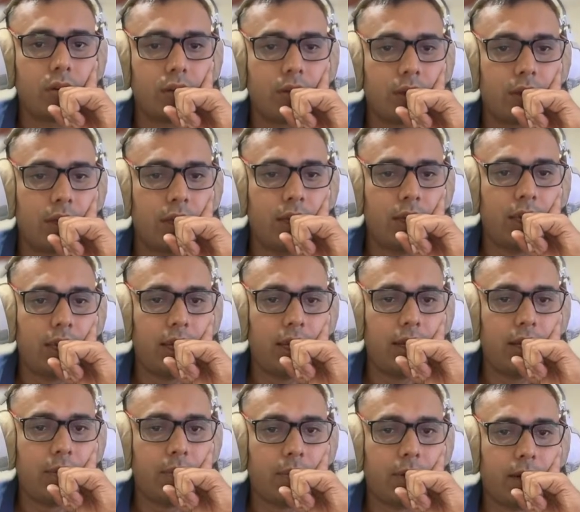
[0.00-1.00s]
create
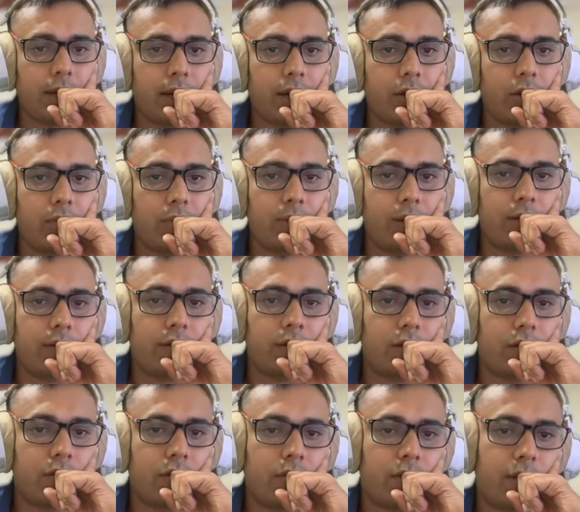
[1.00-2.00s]
a kind of pressure.
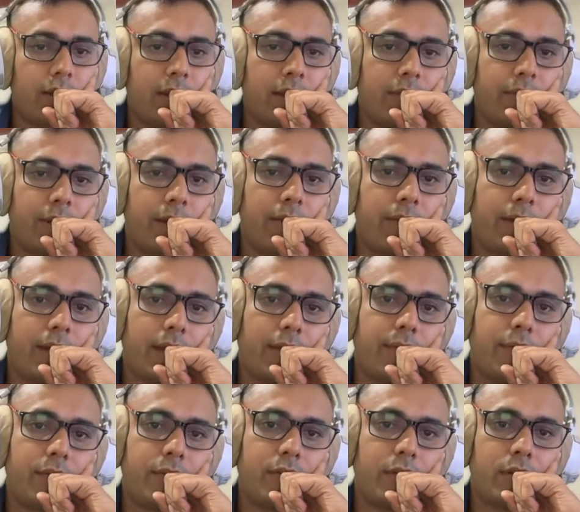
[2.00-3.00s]
So for example, in
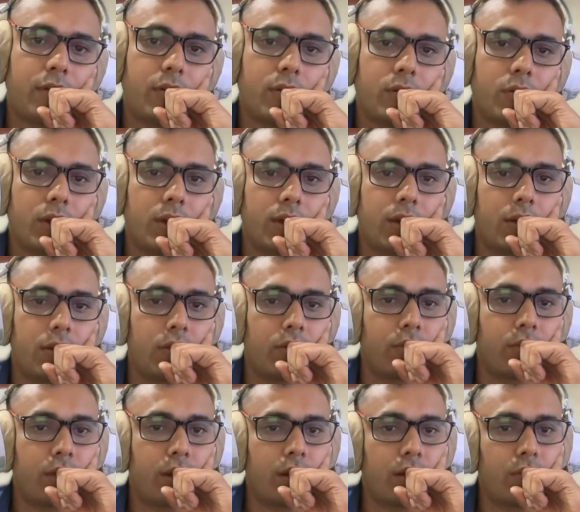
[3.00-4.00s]
capture, okay, so
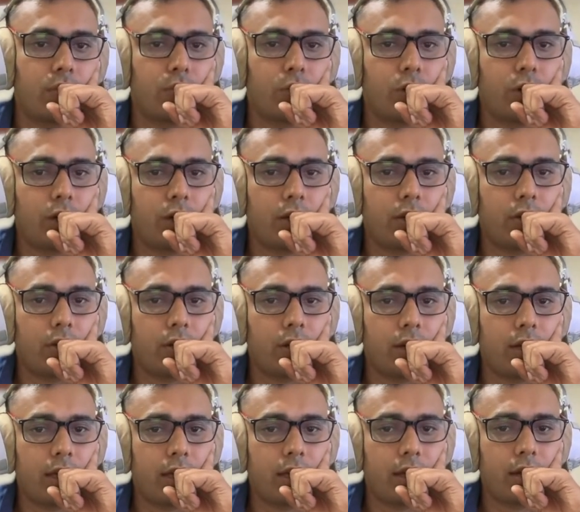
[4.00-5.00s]
my opponent is
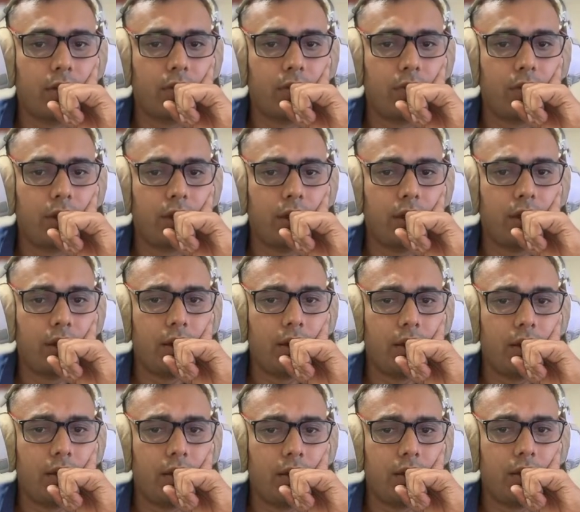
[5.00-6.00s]
already aware
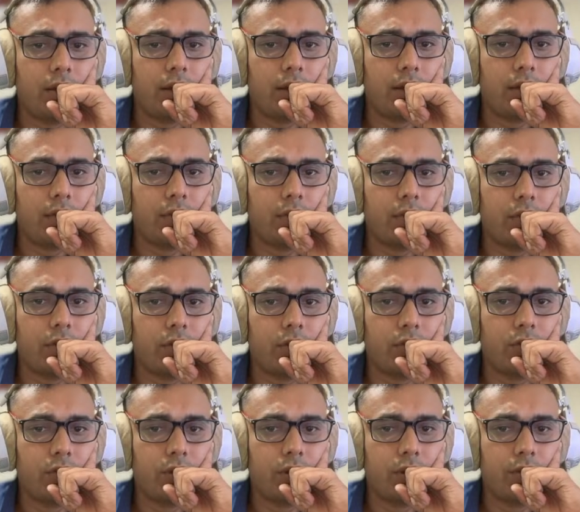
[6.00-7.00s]
these kind of
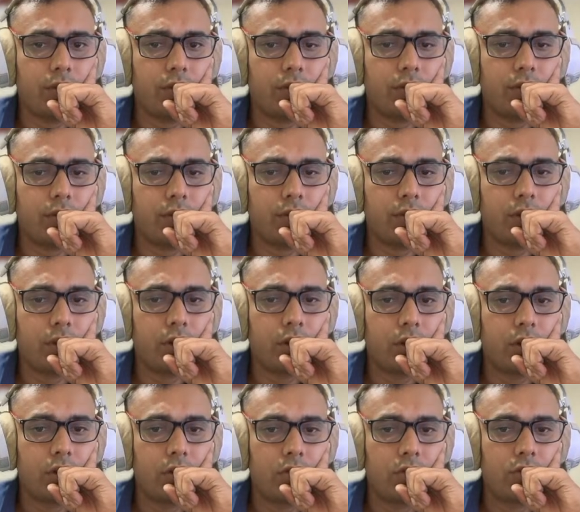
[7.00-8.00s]
situations.
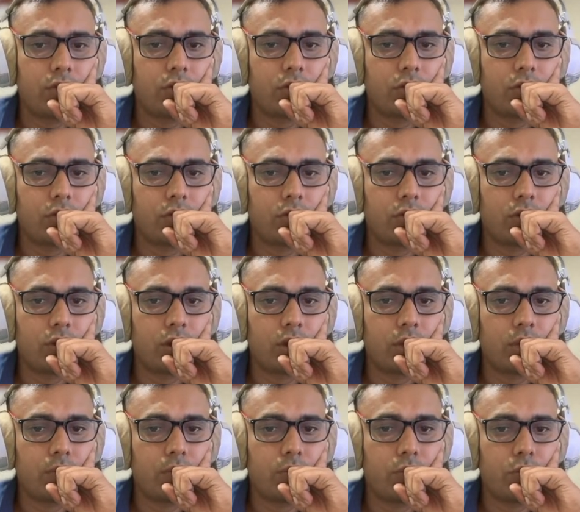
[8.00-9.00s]
So he
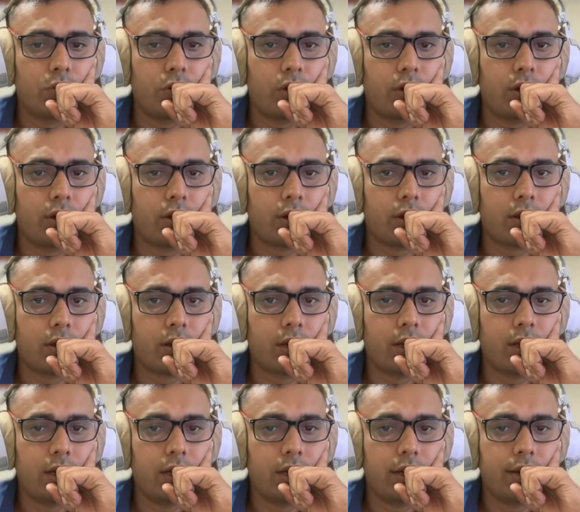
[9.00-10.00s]
put
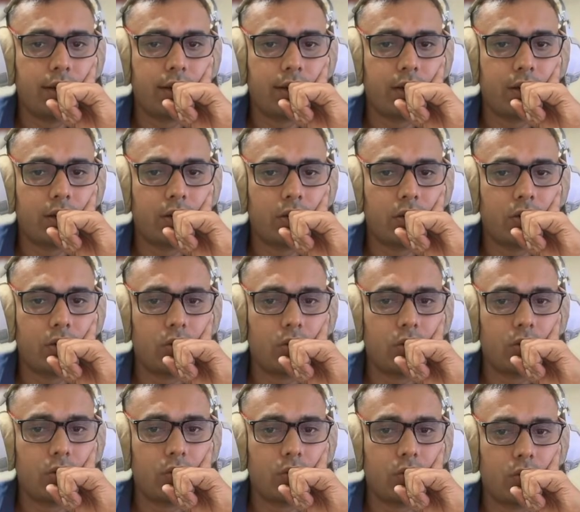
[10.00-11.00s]
it
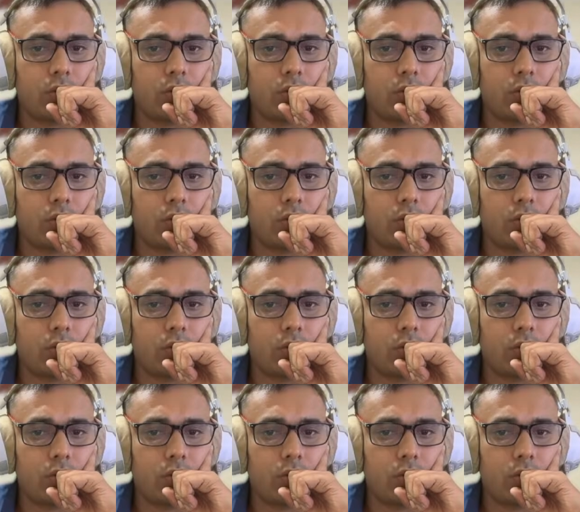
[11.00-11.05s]
on.